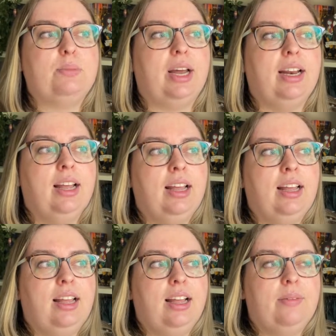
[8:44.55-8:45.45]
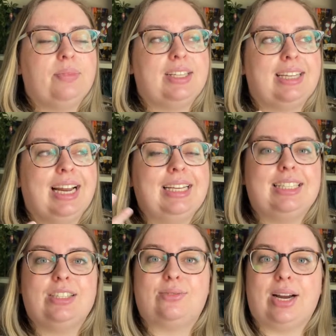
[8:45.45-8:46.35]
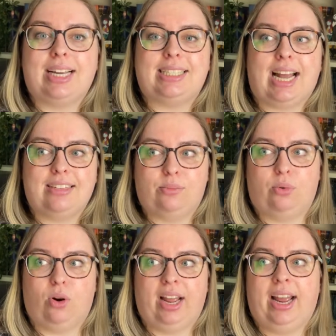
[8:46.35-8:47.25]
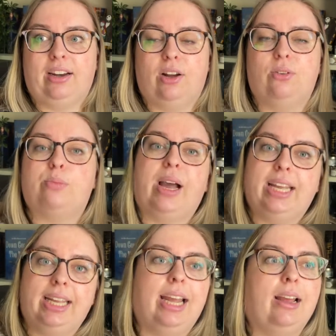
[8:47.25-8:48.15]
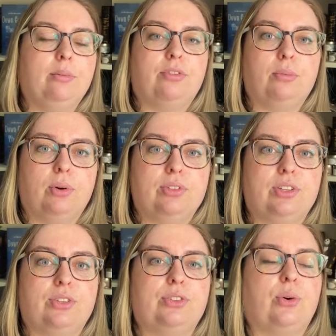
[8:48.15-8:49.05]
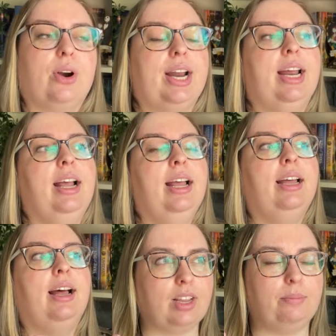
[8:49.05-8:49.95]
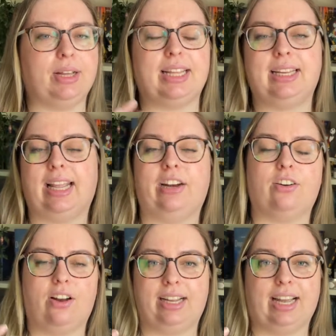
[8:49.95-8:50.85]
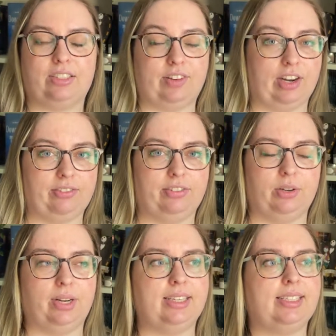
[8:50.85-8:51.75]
But Silence is raised as a boy and goes by he, him for most of the story. But then later on it gets very fluid.